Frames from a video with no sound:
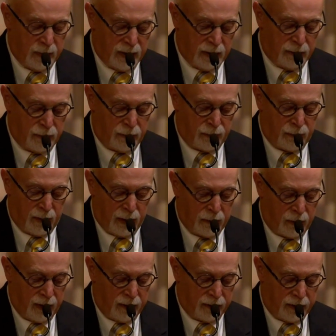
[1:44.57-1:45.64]

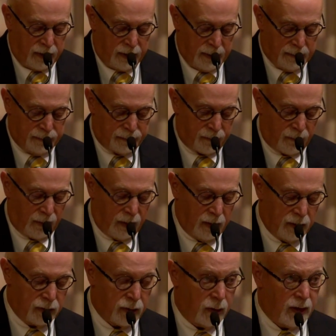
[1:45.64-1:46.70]
fundraising,
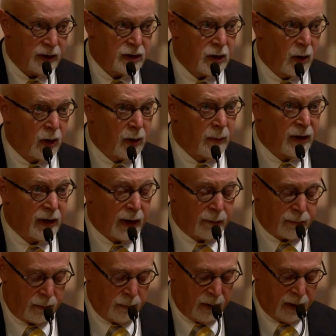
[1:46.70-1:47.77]
so let's talk about that for a
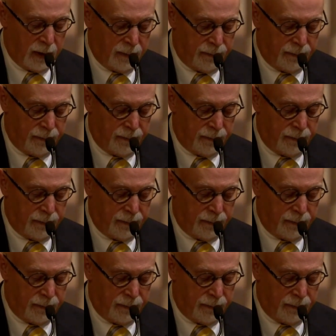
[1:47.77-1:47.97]
minute.